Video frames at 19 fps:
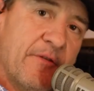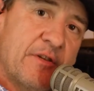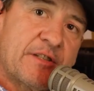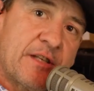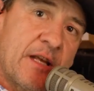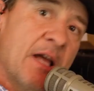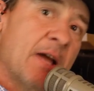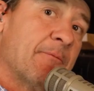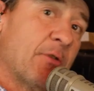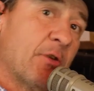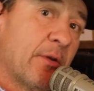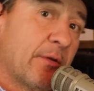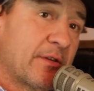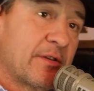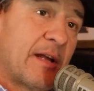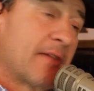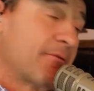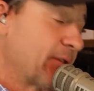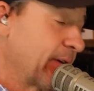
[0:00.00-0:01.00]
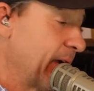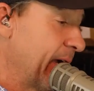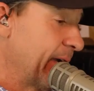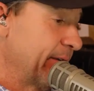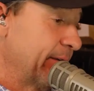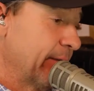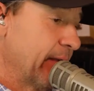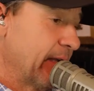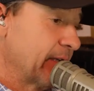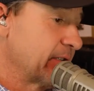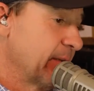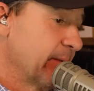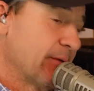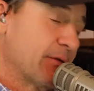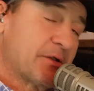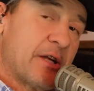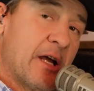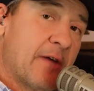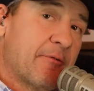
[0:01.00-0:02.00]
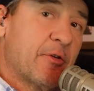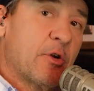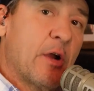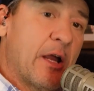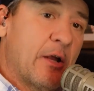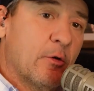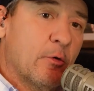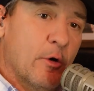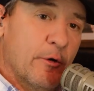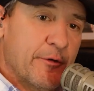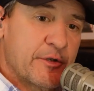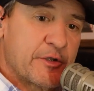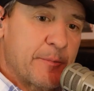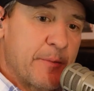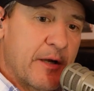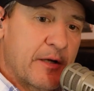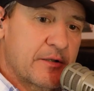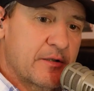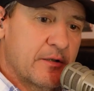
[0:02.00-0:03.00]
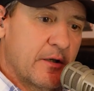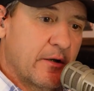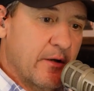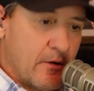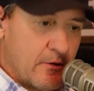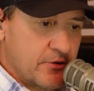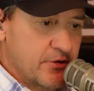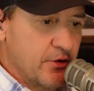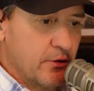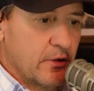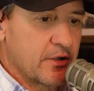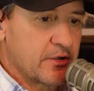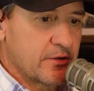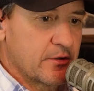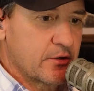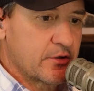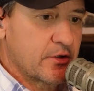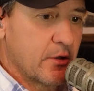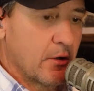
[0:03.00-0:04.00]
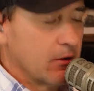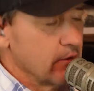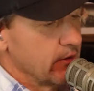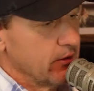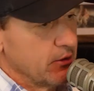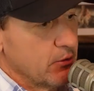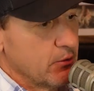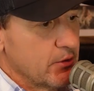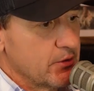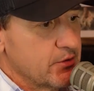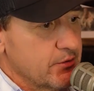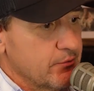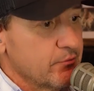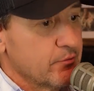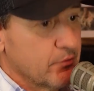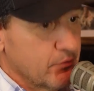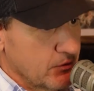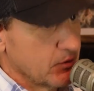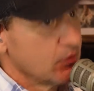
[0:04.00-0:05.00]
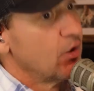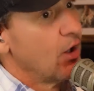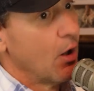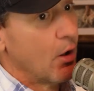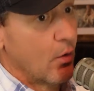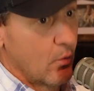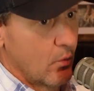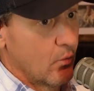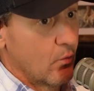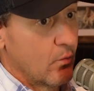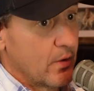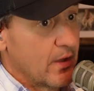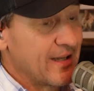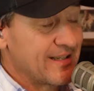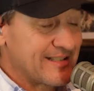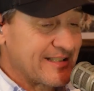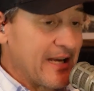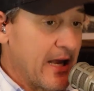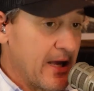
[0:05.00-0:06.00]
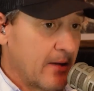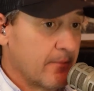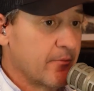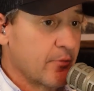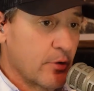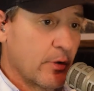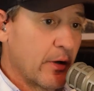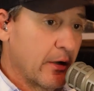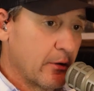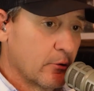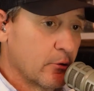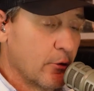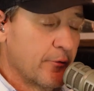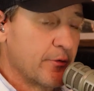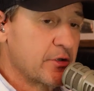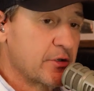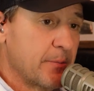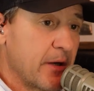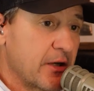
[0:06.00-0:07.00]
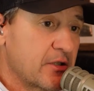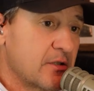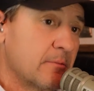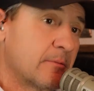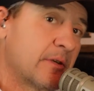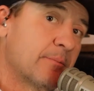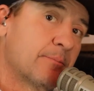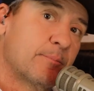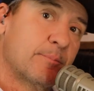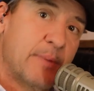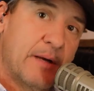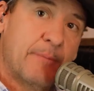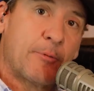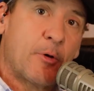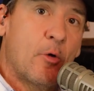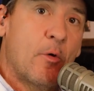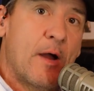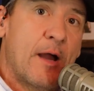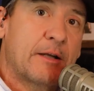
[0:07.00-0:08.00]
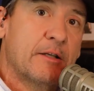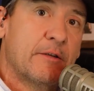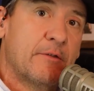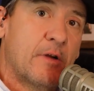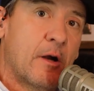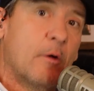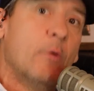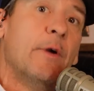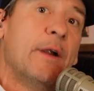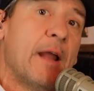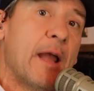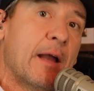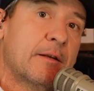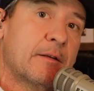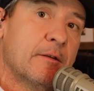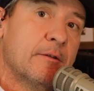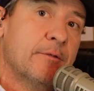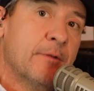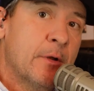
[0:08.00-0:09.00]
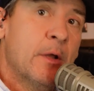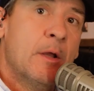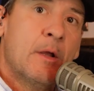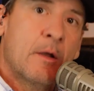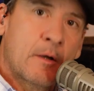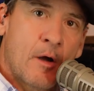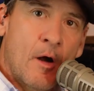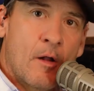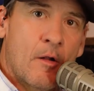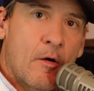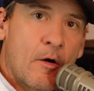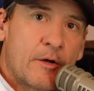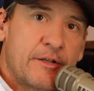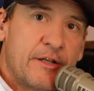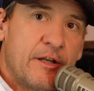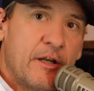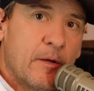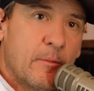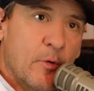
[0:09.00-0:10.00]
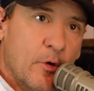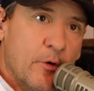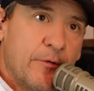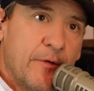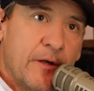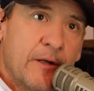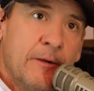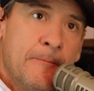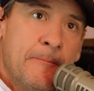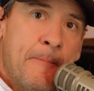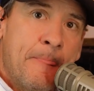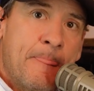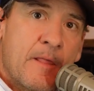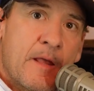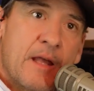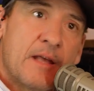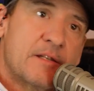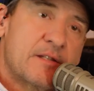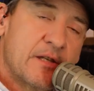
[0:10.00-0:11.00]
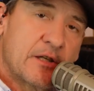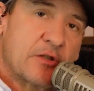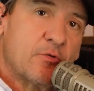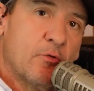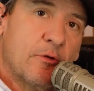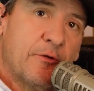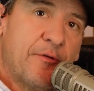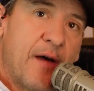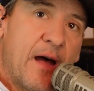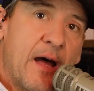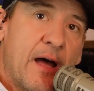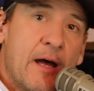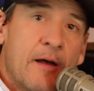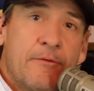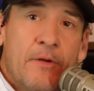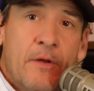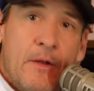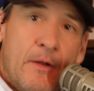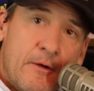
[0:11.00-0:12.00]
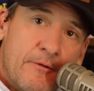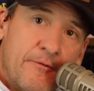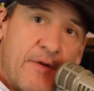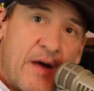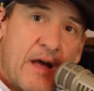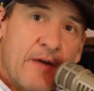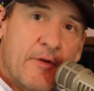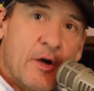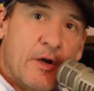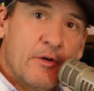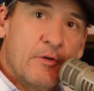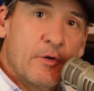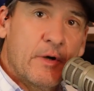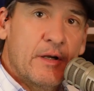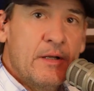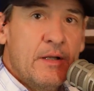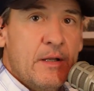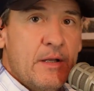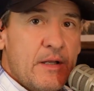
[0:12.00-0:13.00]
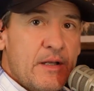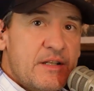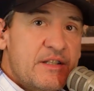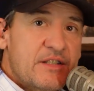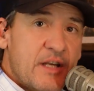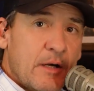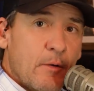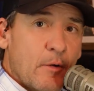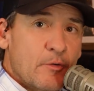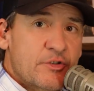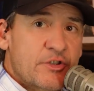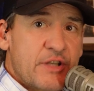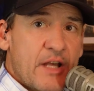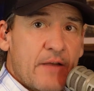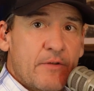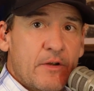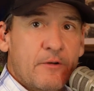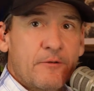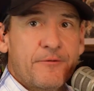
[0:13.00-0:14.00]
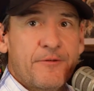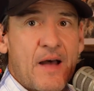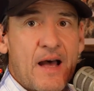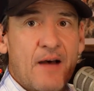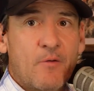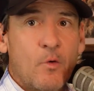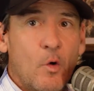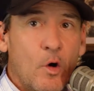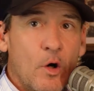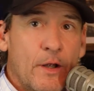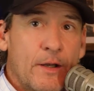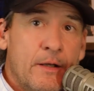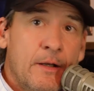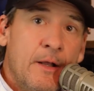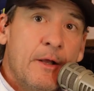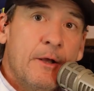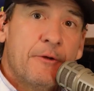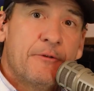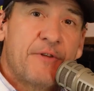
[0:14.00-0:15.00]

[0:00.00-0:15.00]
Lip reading: If it's time for you, because I forgot to last time, if it's time for your annual roof inspection, and those of you listen to the show, the new ones, know it's time for your annual roof inspection. Be proactive, not reactive. Call RTM Roofing at 615-500-0751,